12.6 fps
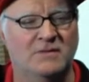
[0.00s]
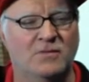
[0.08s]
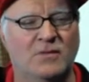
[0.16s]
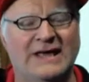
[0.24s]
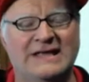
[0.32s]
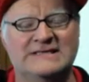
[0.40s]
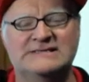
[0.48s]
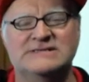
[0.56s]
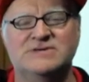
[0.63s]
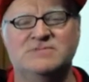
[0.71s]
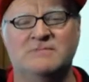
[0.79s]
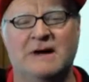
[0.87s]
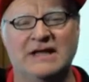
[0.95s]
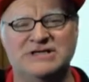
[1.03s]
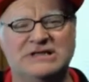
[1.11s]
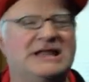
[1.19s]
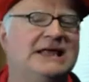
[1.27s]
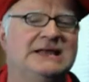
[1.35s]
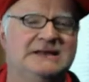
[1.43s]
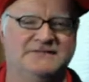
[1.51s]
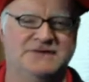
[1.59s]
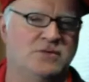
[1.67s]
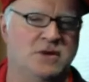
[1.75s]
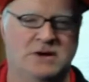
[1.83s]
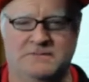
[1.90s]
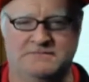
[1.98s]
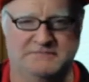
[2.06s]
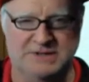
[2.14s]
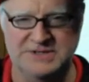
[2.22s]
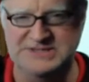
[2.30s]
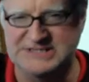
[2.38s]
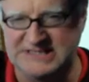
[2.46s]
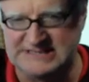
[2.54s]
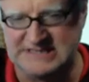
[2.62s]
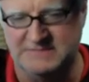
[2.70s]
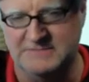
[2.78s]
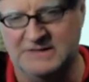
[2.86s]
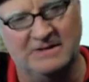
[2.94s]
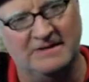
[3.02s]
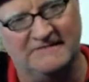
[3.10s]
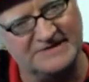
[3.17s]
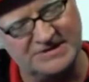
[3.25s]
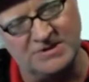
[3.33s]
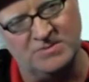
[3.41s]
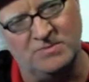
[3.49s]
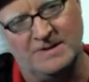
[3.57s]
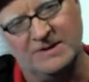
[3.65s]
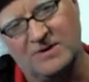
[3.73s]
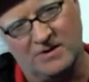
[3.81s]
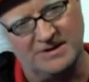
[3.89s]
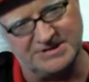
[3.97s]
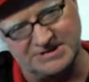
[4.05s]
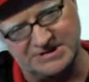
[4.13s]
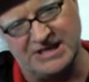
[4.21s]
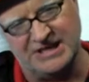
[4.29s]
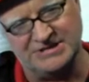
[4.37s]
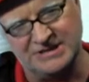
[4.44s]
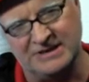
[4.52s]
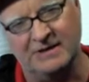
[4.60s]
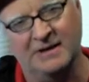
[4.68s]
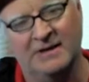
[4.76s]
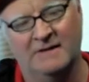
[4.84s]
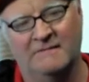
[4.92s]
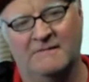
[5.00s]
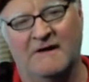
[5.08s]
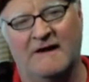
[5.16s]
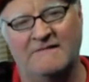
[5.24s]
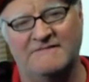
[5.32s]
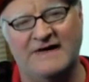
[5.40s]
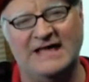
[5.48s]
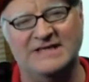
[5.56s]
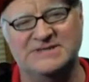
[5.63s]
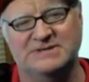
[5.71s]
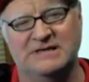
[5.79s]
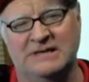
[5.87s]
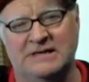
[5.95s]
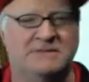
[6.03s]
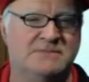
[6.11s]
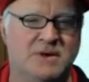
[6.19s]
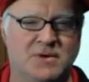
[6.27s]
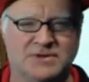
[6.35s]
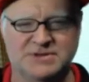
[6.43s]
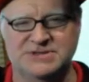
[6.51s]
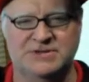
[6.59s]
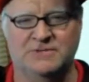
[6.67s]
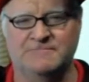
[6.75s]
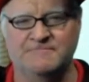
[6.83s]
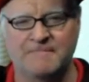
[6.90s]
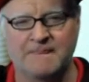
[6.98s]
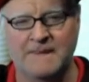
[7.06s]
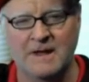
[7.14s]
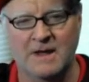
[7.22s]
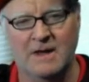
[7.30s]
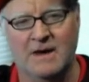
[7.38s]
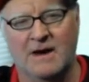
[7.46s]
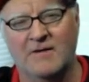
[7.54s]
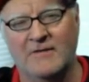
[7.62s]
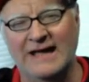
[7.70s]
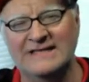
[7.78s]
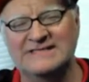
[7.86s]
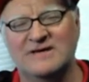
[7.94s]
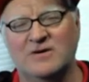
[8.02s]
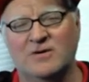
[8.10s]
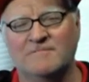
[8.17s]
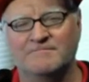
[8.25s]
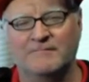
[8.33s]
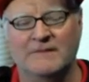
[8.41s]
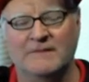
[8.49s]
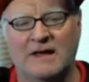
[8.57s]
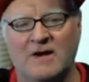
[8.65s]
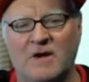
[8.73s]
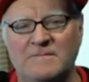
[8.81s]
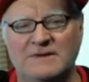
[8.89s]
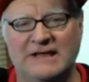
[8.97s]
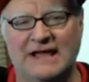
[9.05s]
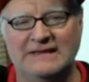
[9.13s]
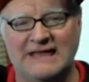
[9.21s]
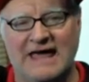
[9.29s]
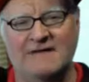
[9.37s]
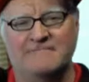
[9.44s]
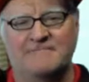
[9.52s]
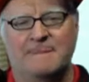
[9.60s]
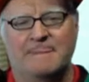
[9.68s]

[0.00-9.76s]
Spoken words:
ways to modulate if you want to use this in the middle of a tune where the chords are changing faster than in a modal tune. All right, so I hope you like that.